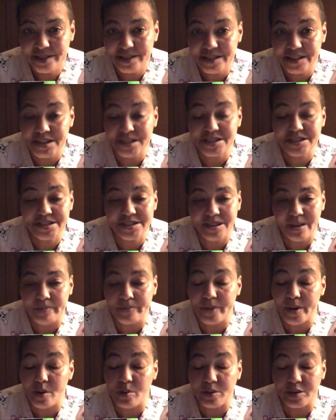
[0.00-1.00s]
this is up
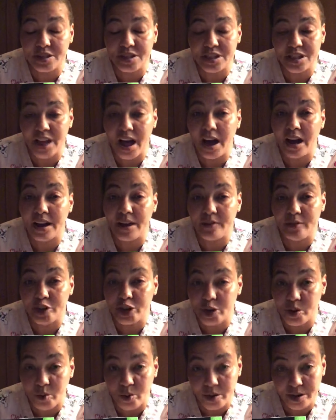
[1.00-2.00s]
there with Lock Every
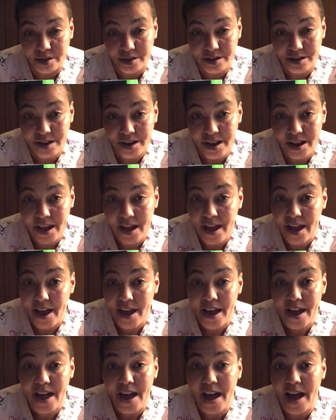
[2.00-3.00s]
Door.
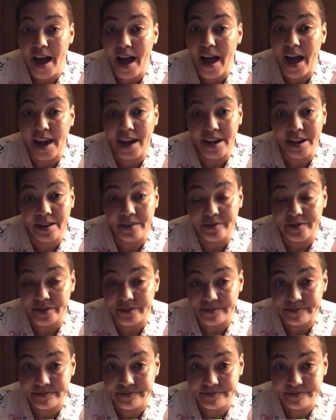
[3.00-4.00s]
I loved
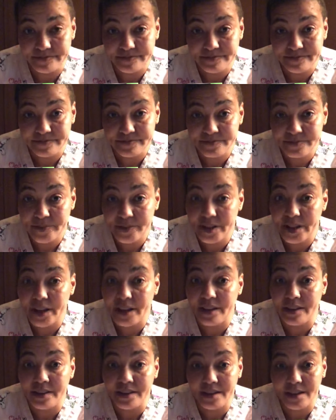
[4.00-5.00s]
them.
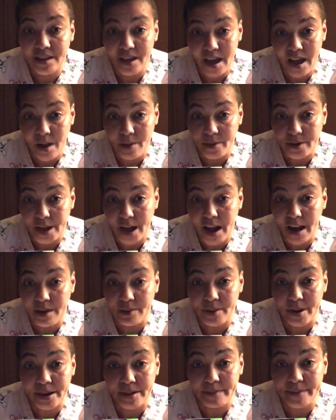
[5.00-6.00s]
I would highly
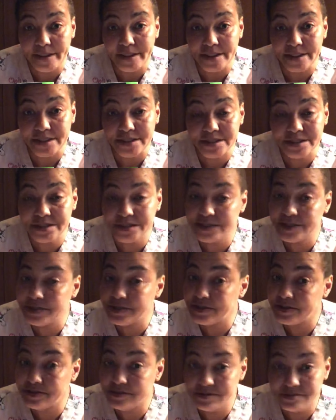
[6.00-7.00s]
recommend this.
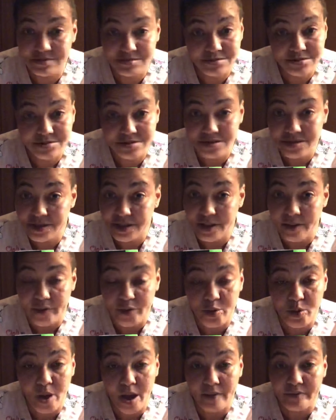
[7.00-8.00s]
If
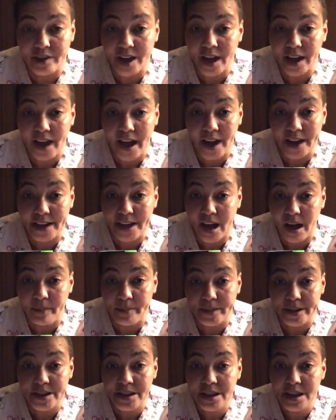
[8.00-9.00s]
you have not got a
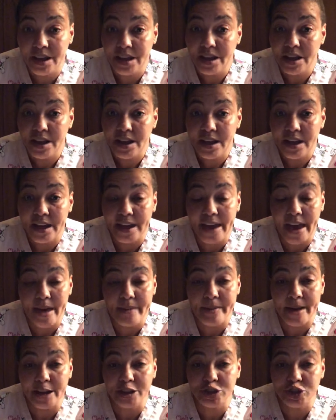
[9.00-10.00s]
copy, it
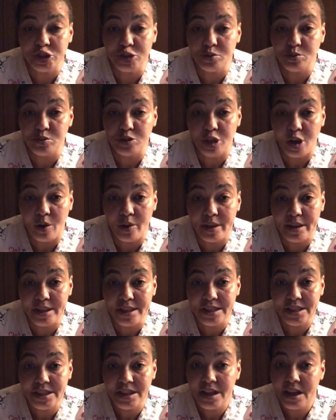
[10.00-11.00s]
came out June 30th.
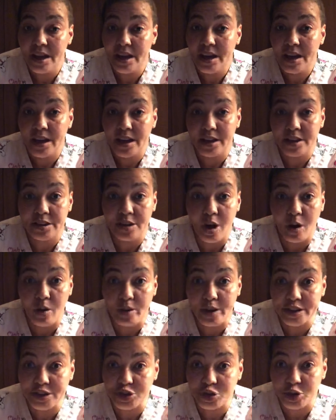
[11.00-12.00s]
Go
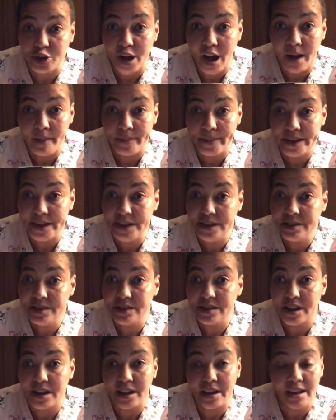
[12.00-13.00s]
get your copy
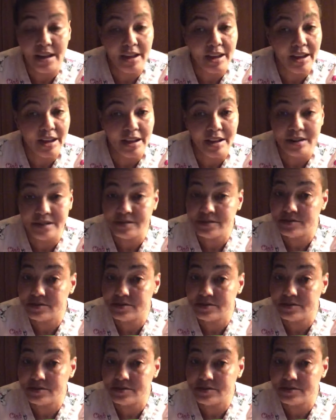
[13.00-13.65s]
and